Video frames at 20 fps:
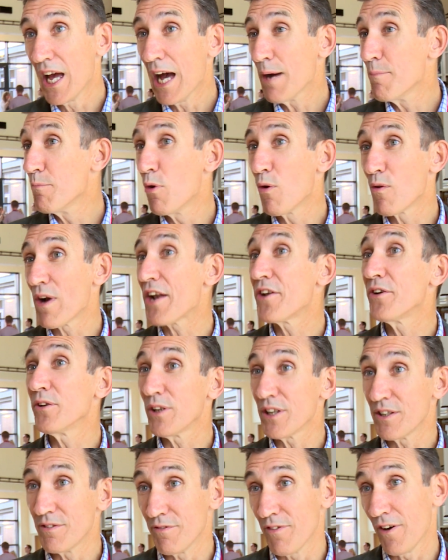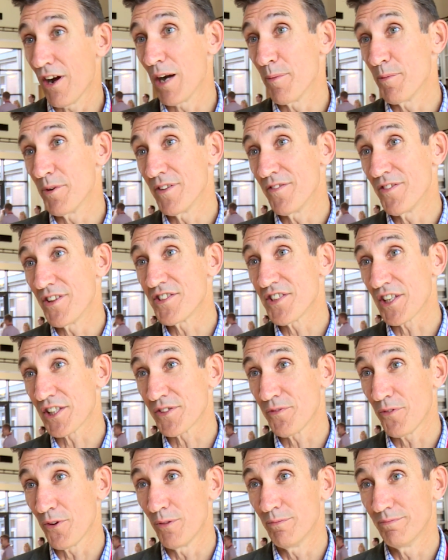more adult environment of the
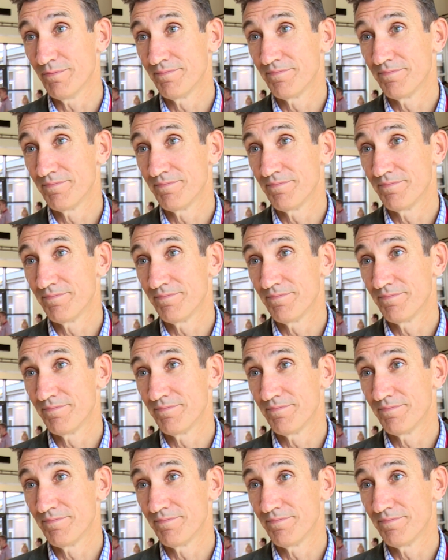sixth form.